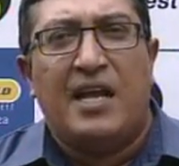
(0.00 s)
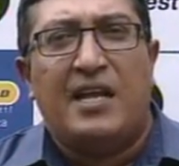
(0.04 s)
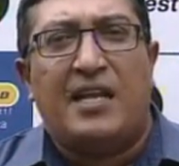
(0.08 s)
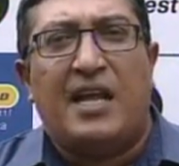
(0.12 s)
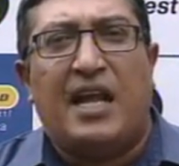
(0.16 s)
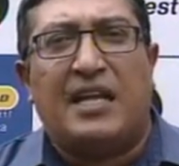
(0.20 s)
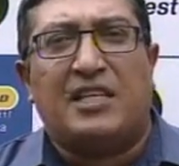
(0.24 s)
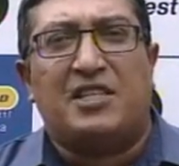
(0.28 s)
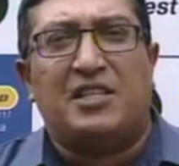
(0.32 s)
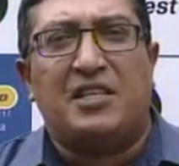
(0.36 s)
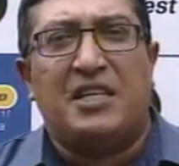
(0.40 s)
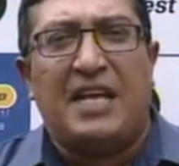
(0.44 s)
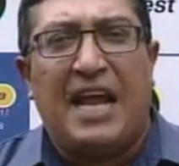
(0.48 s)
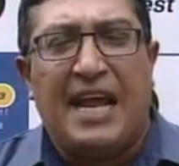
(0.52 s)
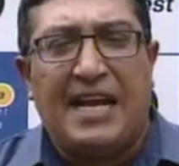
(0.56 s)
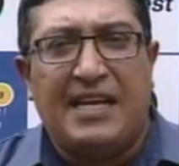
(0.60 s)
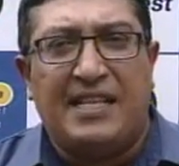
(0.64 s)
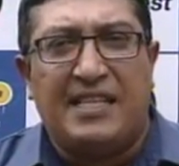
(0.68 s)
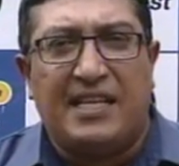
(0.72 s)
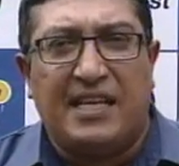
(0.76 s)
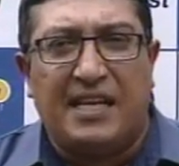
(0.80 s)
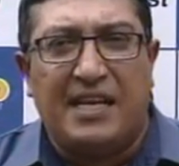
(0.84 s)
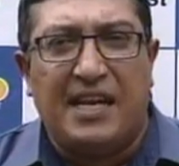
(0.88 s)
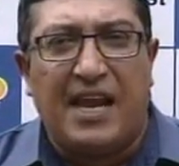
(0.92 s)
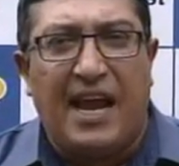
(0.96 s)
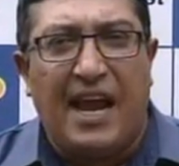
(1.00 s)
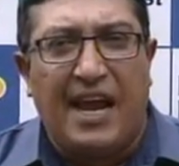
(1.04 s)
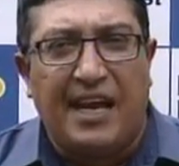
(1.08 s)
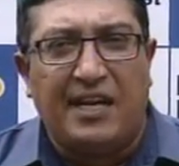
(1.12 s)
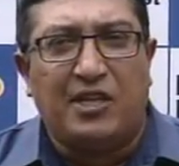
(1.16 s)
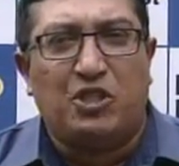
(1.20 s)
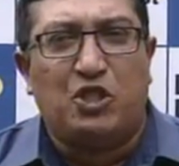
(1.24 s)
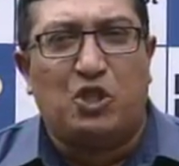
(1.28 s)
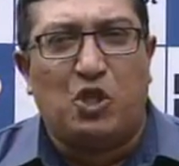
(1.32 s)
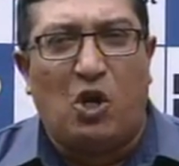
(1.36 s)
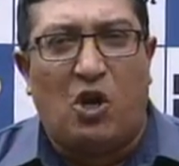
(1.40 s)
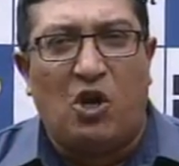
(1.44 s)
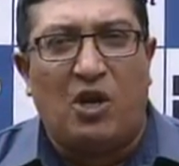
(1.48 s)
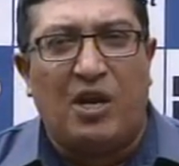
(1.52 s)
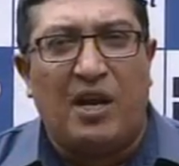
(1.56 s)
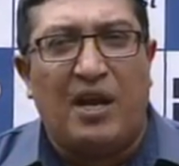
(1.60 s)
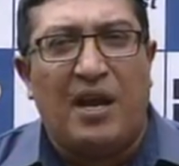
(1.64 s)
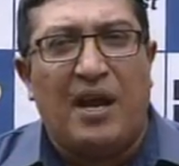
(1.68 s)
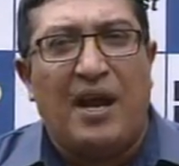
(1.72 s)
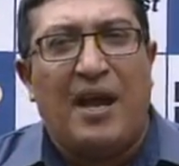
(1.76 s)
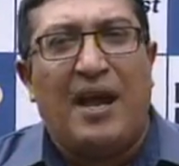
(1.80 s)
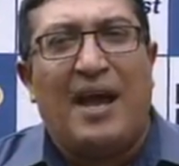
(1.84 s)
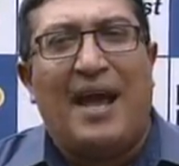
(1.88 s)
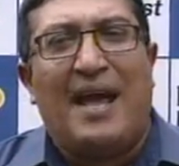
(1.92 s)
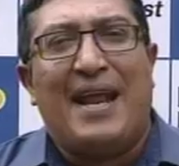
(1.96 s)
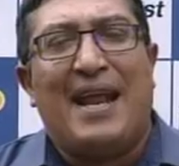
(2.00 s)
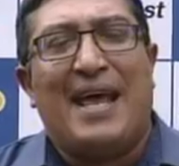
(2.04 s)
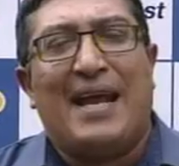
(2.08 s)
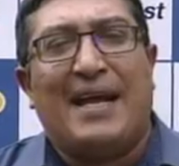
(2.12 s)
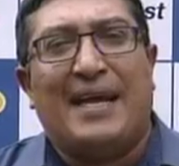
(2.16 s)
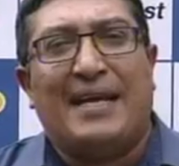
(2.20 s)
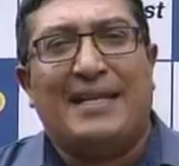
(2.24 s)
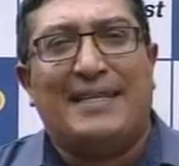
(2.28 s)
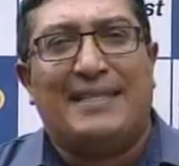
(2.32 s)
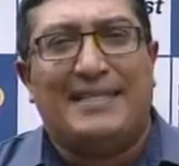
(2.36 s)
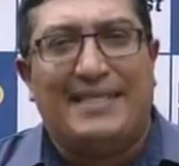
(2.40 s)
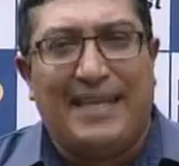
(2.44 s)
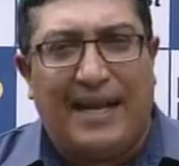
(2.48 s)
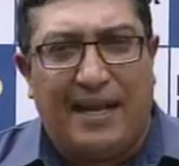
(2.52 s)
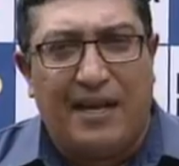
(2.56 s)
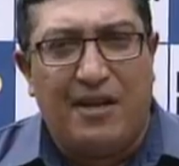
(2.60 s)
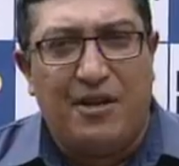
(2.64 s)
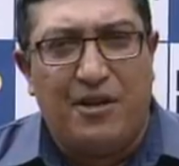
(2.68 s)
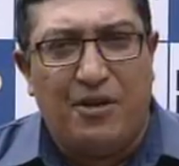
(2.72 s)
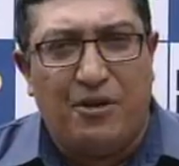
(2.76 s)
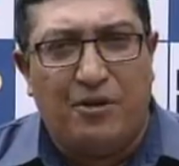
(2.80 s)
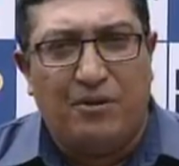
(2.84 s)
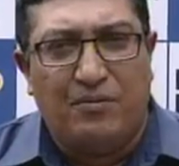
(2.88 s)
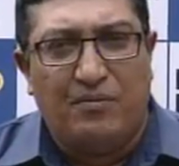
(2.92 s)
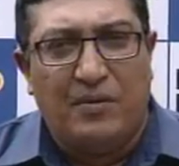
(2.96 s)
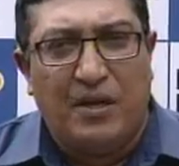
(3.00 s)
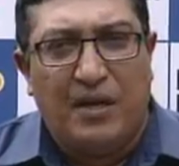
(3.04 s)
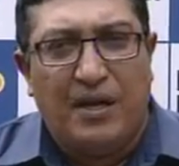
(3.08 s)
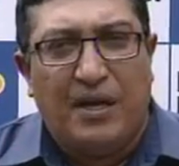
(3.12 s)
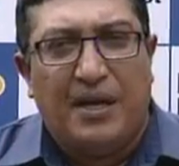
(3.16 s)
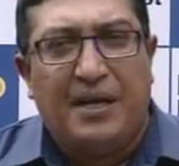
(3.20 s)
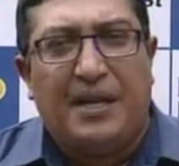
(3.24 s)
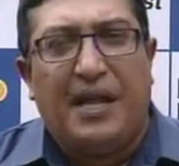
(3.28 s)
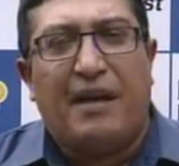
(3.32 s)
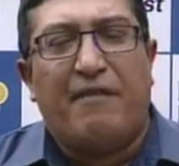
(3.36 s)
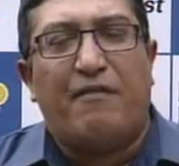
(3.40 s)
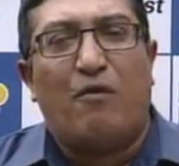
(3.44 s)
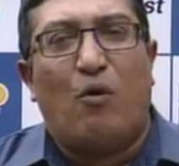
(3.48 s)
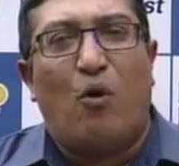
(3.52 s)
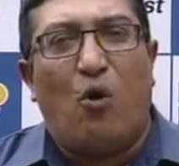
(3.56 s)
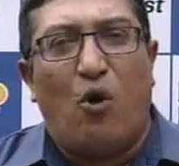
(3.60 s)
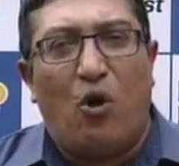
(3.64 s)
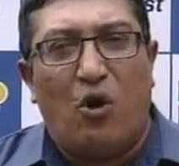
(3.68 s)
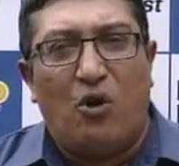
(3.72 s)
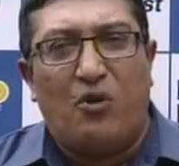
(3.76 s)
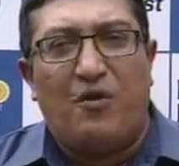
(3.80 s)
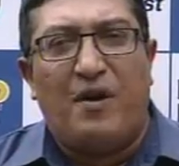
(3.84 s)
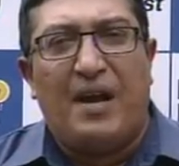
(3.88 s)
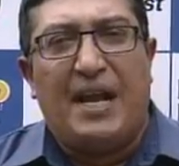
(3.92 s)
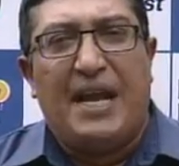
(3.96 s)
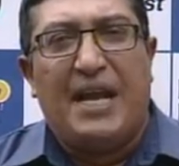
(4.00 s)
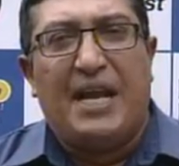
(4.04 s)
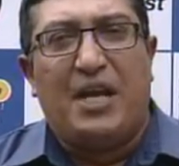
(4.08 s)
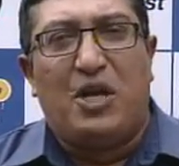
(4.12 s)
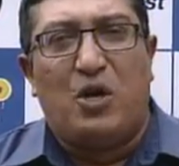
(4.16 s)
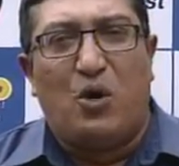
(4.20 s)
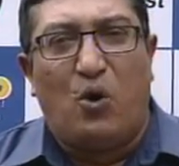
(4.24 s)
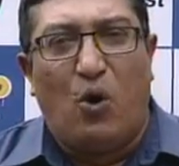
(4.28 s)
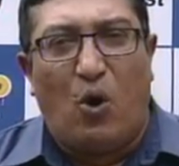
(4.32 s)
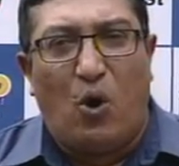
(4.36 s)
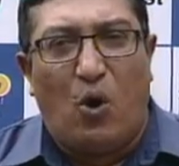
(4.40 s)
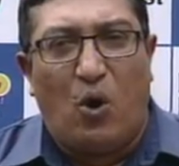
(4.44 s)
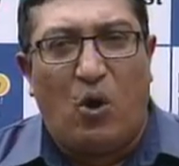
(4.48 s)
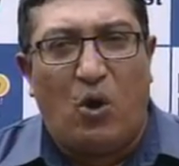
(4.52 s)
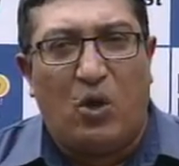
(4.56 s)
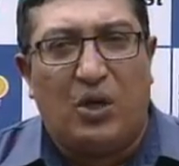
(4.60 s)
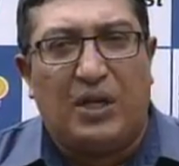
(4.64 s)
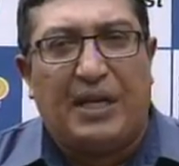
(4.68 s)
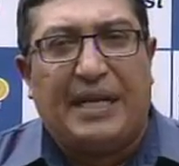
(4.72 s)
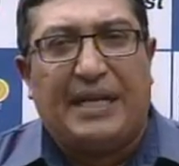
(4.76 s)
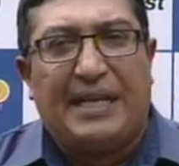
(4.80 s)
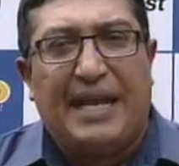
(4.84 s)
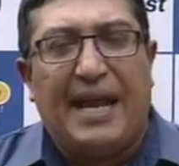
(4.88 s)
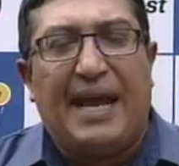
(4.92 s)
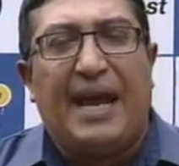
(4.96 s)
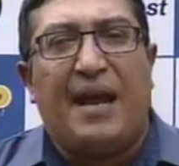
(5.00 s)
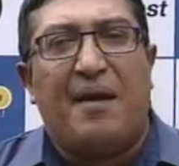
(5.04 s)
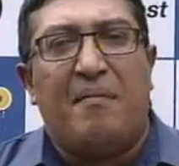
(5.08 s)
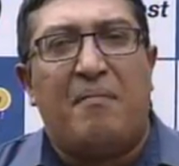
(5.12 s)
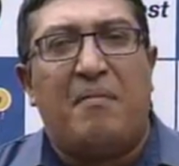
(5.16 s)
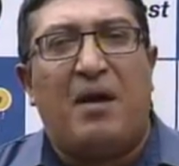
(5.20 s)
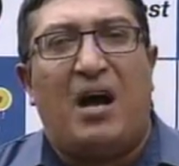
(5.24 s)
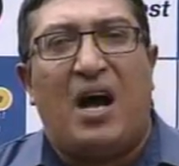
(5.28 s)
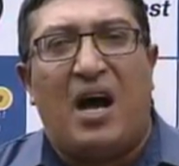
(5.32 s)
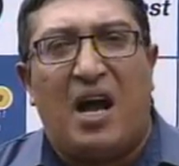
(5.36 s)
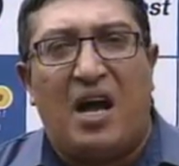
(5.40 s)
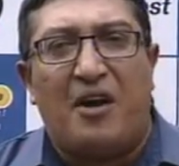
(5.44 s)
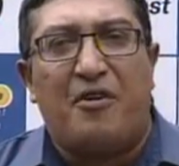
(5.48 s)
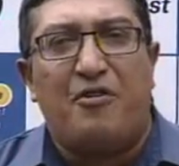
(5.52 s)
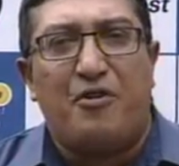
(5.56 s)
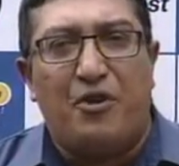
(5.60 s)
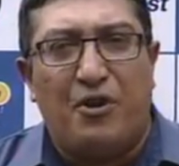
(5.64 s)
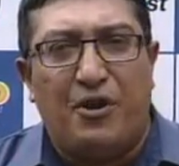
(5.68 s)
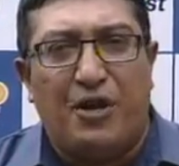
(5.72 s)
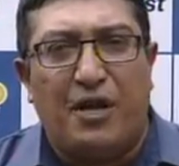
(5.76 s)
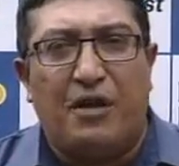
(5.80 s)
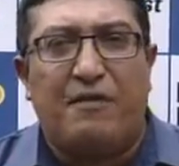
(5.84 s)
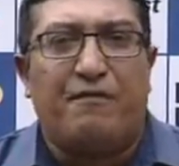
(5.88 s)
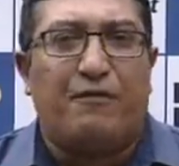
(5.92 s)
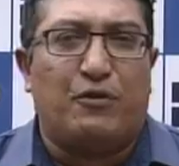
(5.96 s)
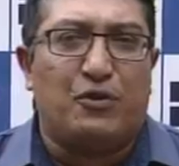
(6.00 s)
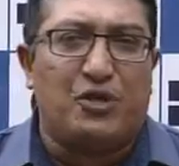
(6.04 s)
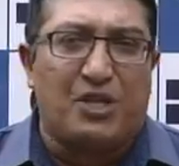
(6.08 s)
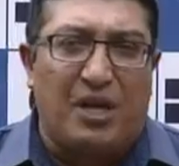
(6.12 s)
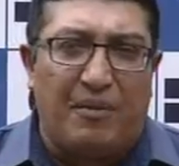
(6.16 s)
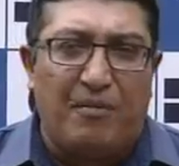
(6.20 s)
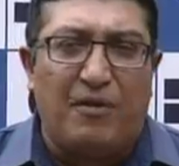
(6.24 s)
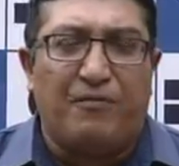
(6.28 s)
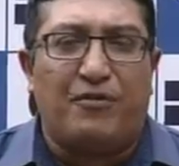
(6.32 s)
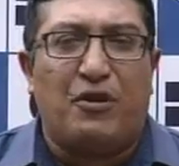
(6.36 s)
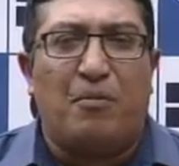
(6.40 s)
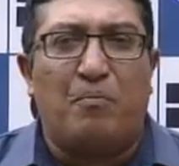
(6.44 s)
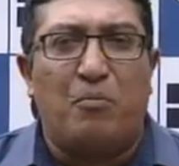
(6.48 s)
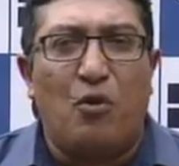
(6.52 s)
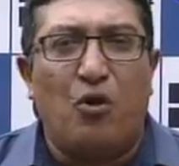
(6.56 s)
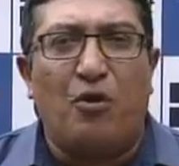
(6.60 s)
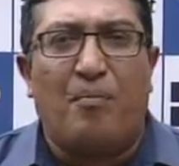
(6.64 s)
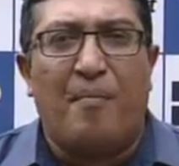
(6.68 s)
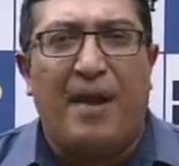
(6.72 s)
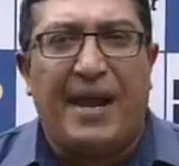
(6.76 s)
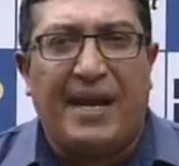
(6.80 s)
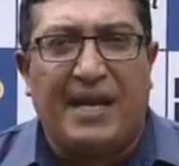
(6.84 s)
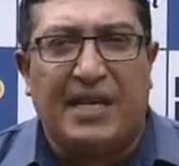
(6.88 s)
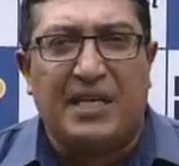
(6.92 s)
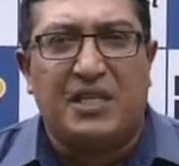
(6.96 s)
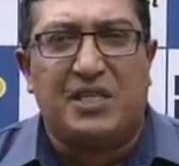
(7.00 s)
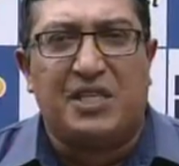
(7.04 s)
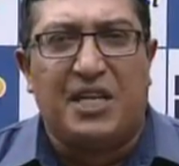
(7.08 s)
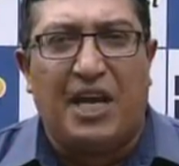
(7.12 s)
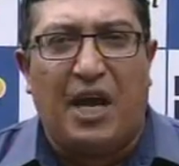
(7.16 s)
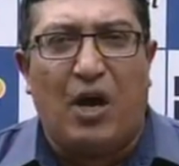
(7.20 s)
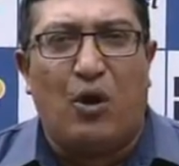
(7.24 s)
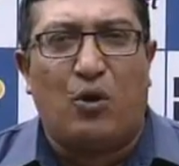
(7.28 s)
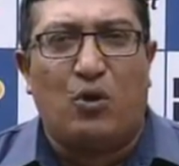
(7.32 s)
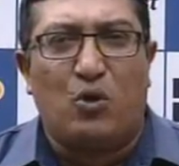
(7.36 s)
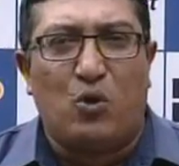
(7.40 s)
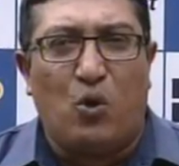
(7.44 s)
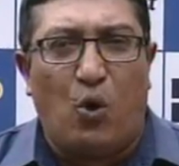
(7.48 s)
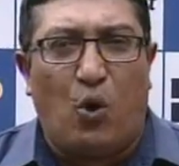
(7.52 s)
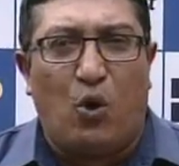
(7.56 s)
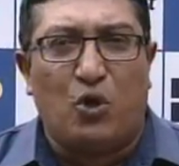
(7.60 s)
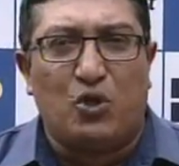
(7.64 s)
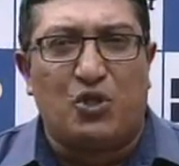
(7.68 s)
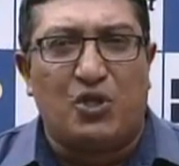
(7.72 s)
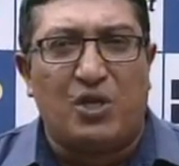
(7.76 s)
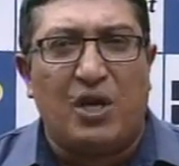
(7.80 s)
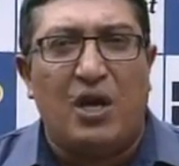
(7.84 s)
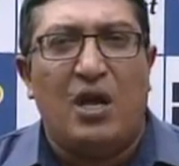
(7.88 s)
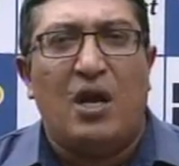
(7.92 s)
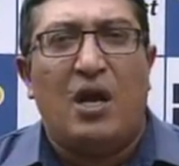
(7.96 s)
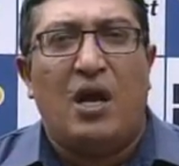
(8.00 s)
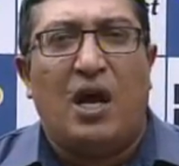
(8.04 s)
That's Nathan and John. And I can tell you, they've already called the MR unit for some of the bookmakers here on course.